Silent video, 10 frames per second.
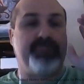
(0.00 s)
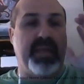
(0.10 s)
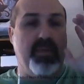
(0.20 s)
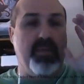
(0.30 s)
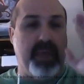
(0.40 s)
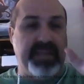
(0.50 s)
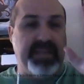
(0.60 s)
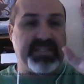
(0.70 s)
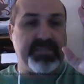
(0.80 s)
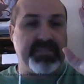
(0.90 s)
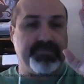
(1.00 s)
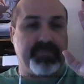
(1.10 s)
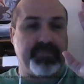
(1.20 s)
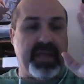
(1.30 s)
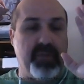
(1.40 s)
he waits
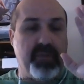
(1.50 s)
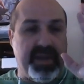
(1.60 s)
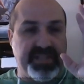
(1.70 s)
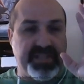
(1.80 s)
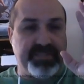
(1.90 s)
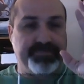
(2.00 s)
and readies.